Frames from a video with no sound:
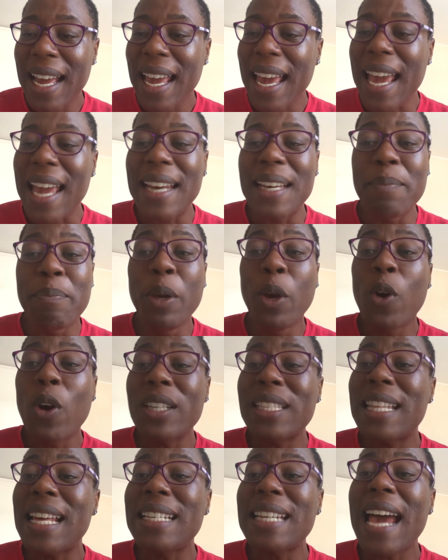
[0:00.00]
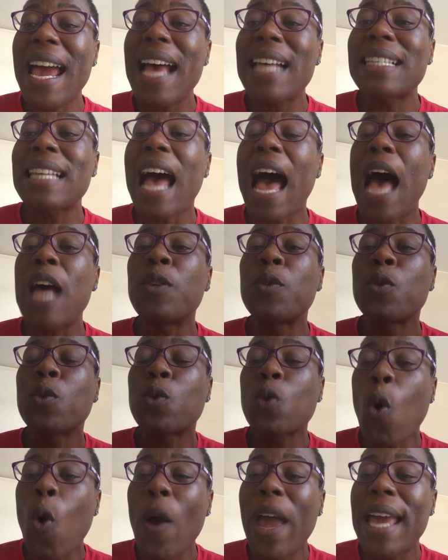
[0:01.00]
And because the tires are
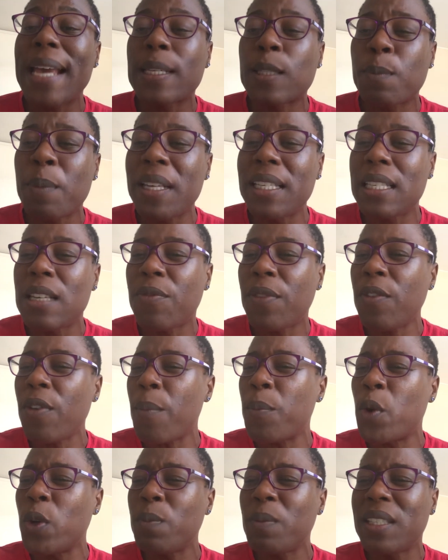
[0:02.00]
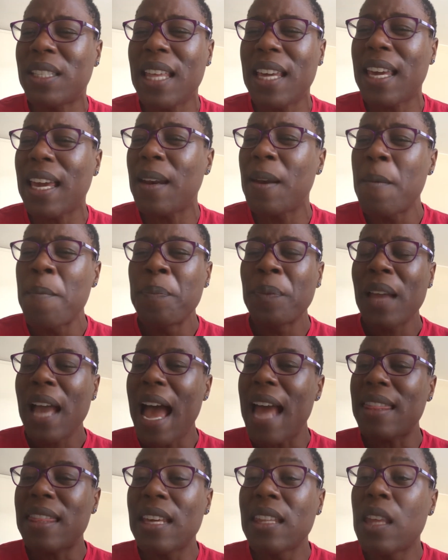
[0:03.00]
so expensive, if I'm not mistaken,
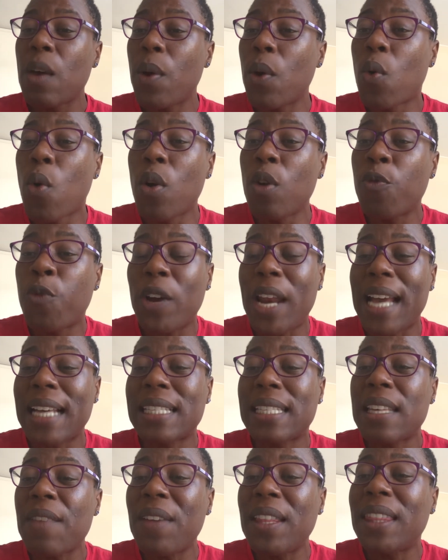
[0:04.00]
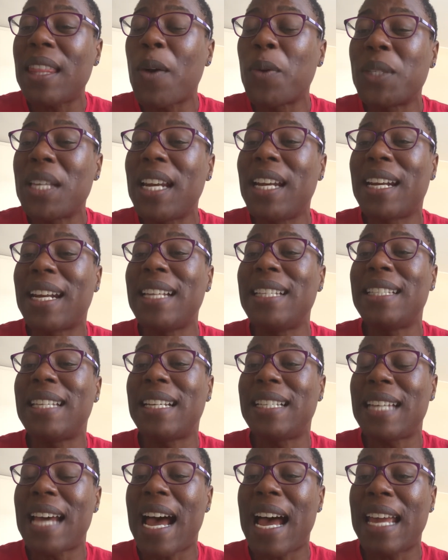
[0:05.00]
I think they were going for like 7,000 rands a
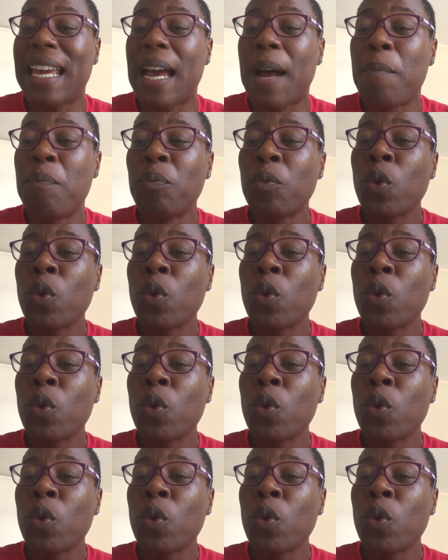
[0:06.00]
tire.